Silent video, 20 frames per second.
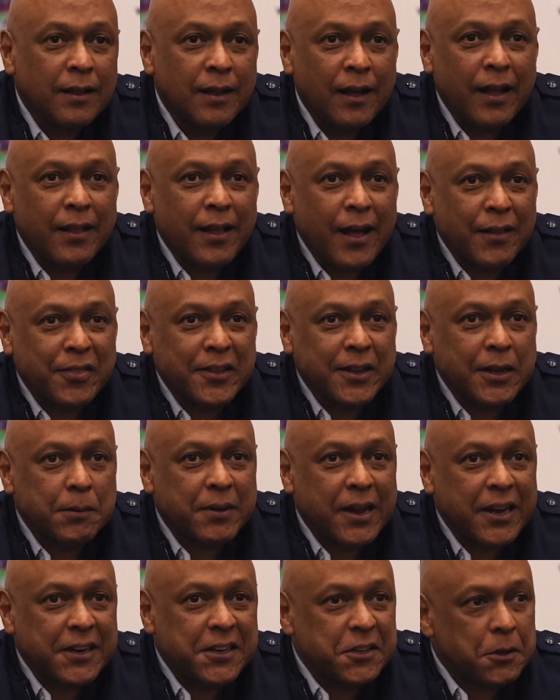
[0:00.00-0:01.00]
I think I'm
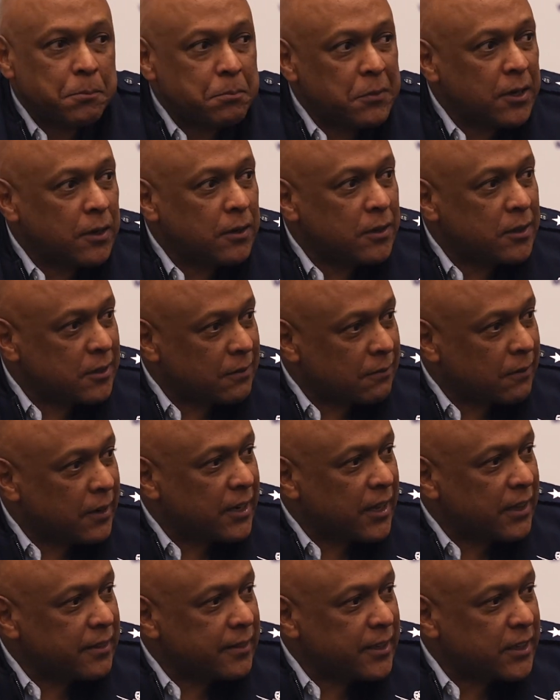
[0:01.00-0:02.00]
kind of in the middle on it,
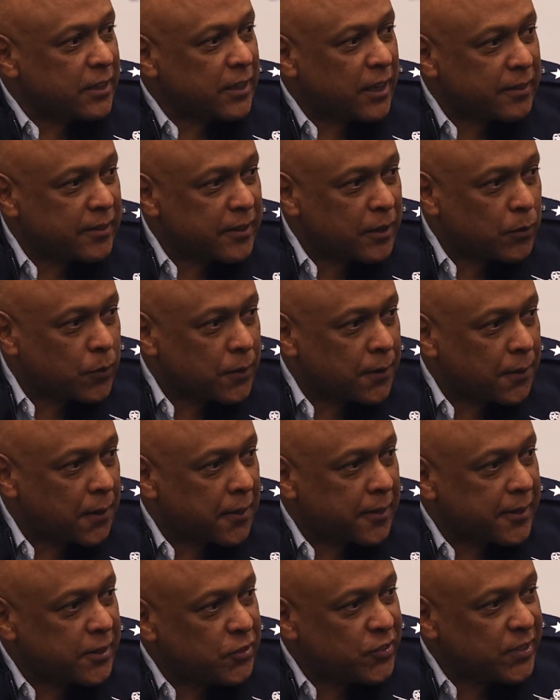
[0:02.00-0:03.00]
right? I think one of the
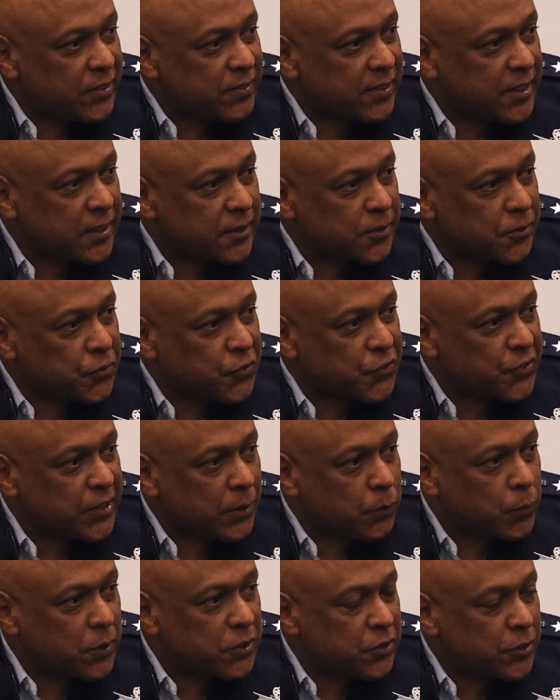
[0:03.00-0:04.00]
things you have to kind of
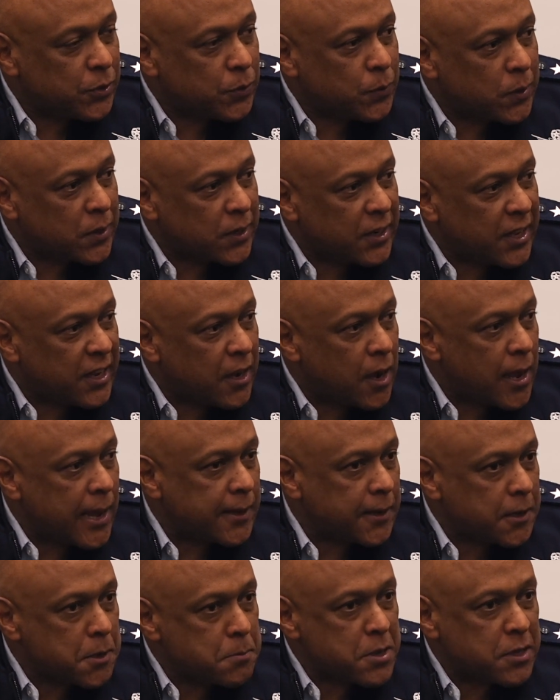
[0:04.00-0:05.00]
understand, what do you want AI
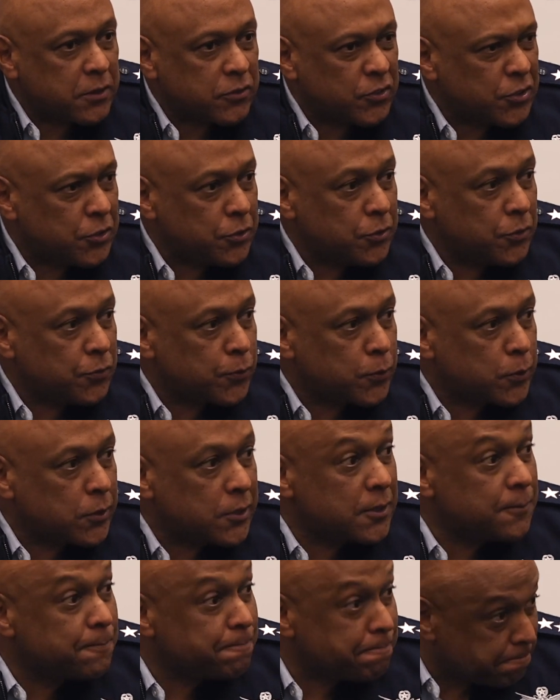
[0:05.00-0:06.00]
and ML to do for
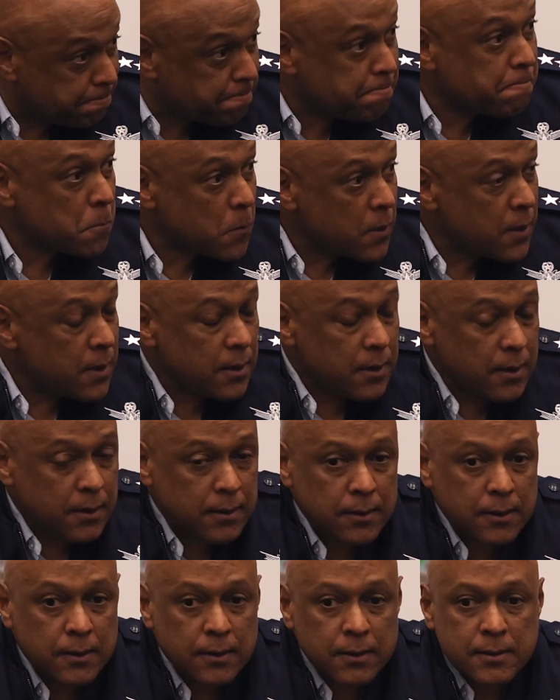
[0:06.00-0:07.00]
you?
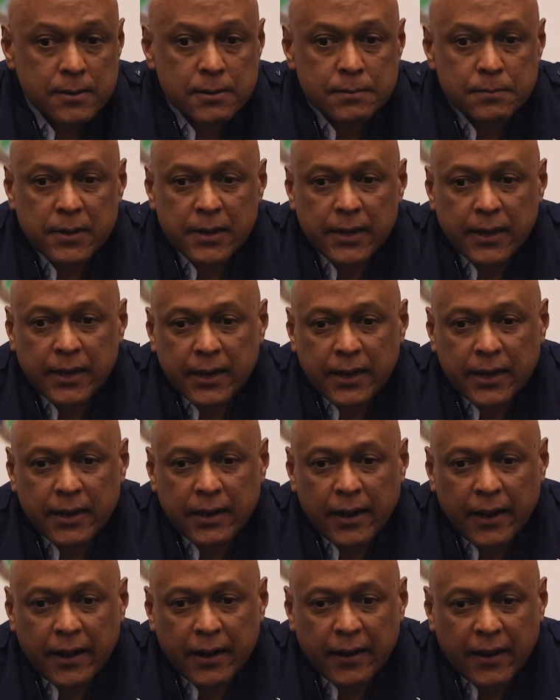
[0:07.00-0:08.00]

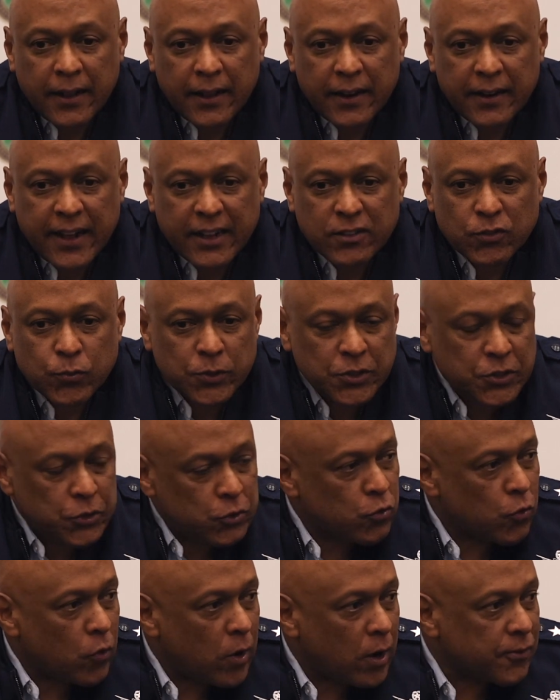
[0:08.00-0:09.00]
And that's where you
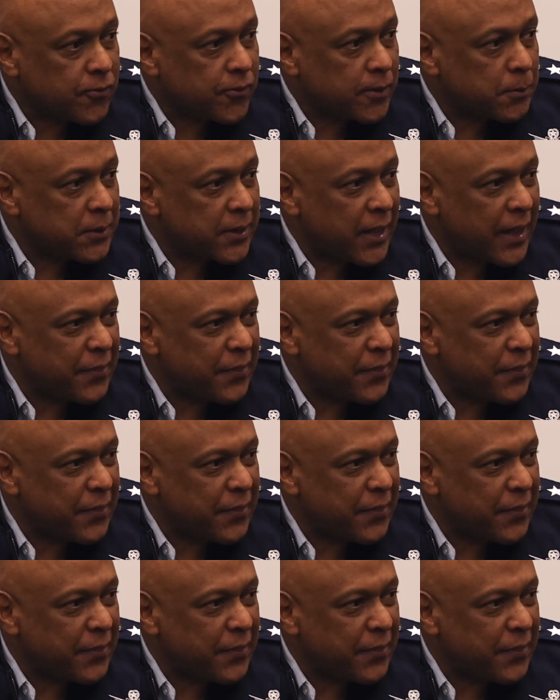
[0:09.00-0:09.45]
draw from it.